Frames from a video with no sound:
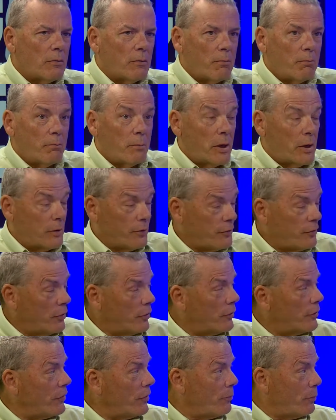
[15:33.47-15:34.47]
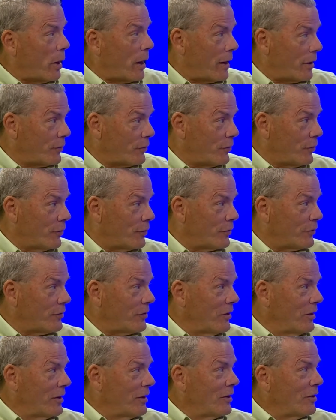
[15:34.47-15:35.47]
ministers and pastors
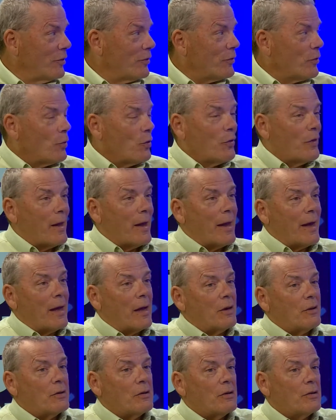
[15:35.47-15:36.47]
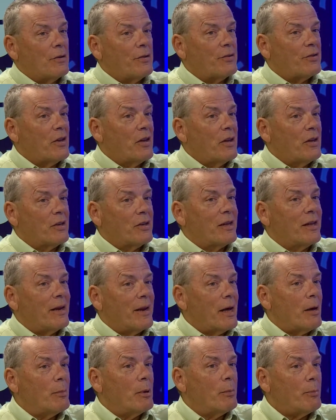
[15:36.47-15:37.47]
so that sin
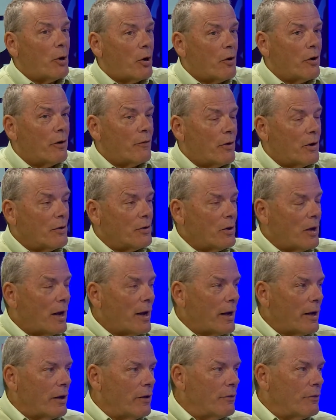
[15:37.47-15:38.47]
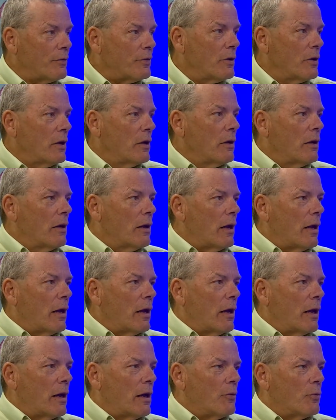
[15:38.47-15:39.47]
cannot be part of our lives,
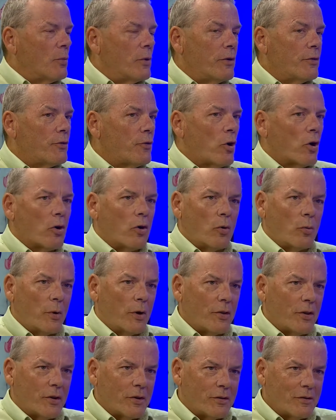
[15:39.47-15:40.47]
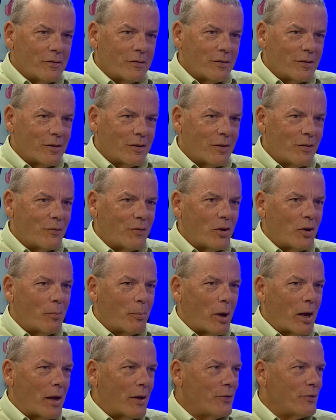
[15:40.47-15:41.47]
and we struggle with it. And if the
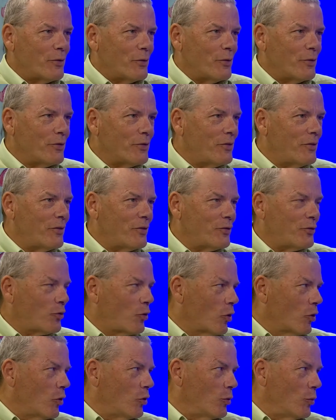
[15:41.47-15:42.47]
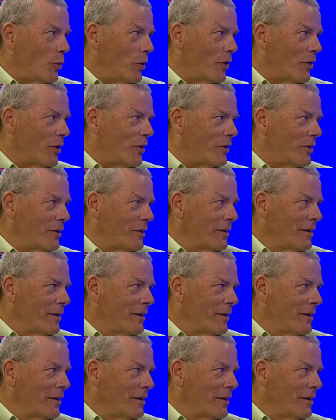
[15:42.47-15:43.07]
apostles struggled with it,